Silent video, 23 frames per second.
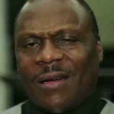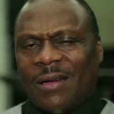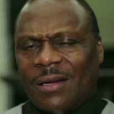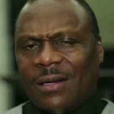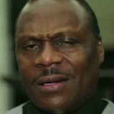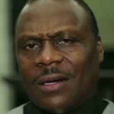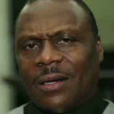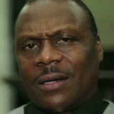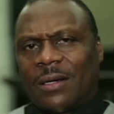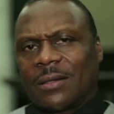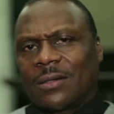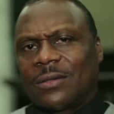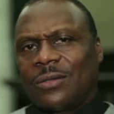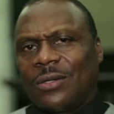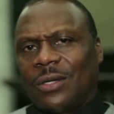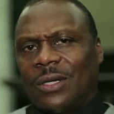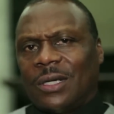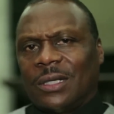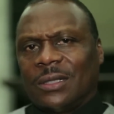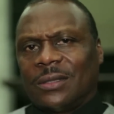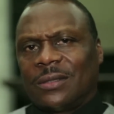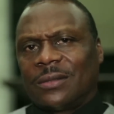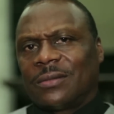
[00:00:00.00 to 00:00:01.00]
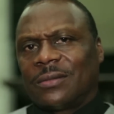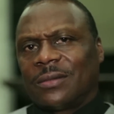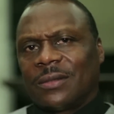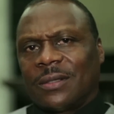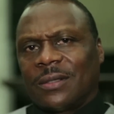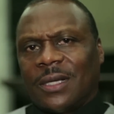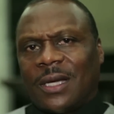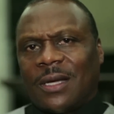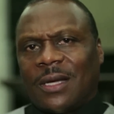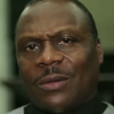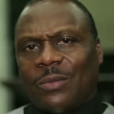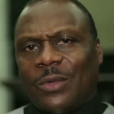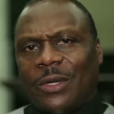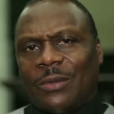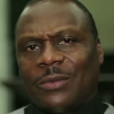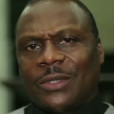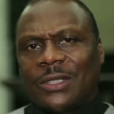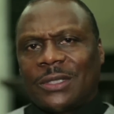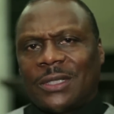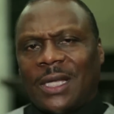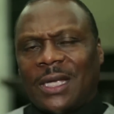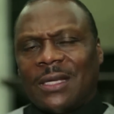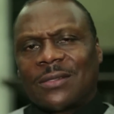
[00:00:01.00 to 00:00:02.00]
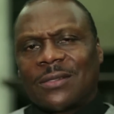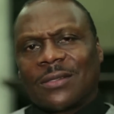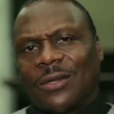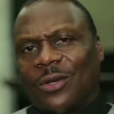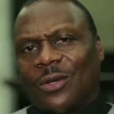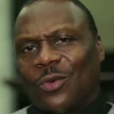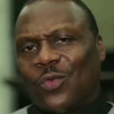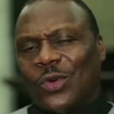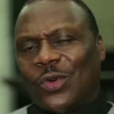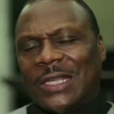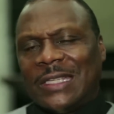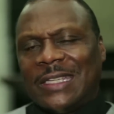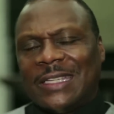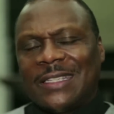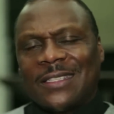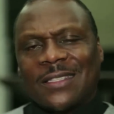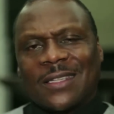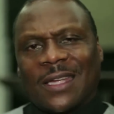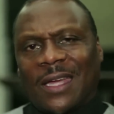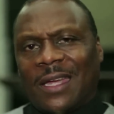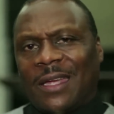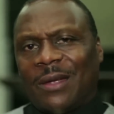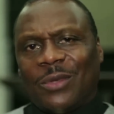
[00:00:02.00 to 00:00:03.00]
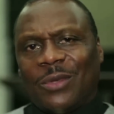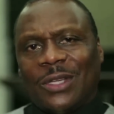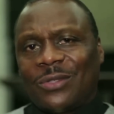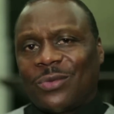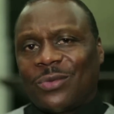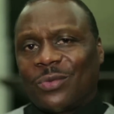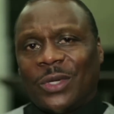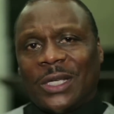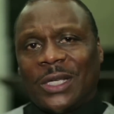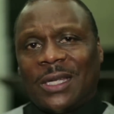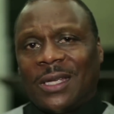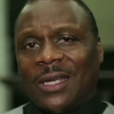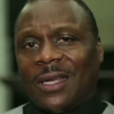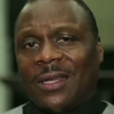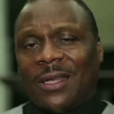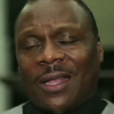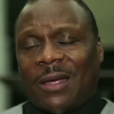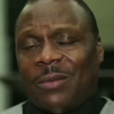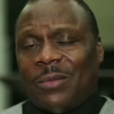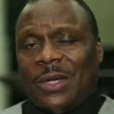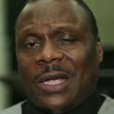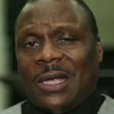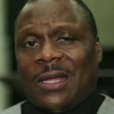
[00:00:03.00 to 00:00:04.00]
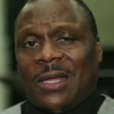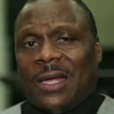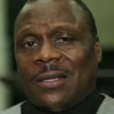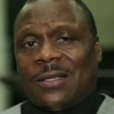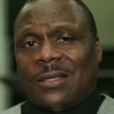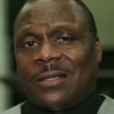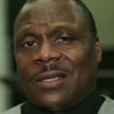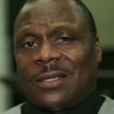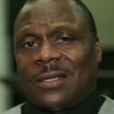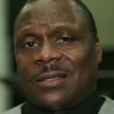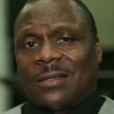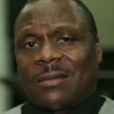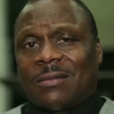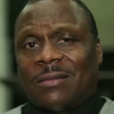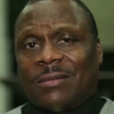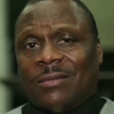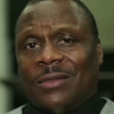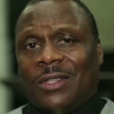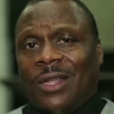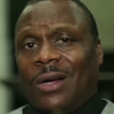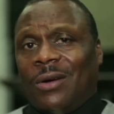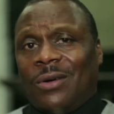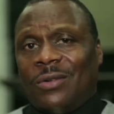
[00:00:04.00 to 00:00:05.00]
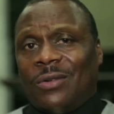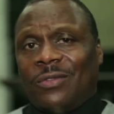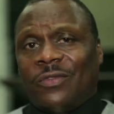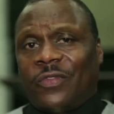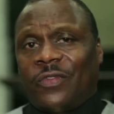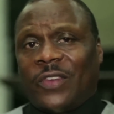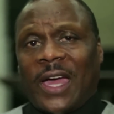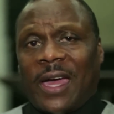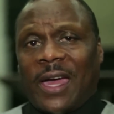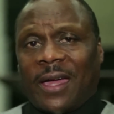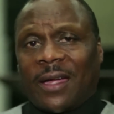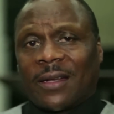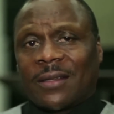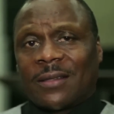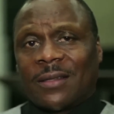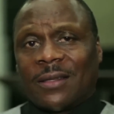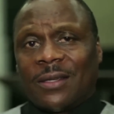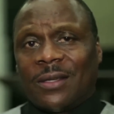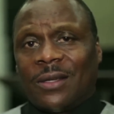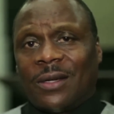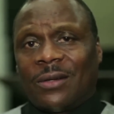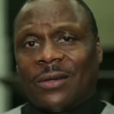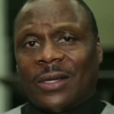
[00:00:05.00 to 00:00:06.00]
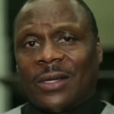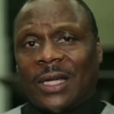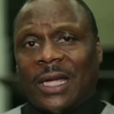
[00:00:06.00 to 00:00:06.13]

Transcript: Oh, of course. Alabama State's going to win this game this weekend. I mean, that's just known fact. You know,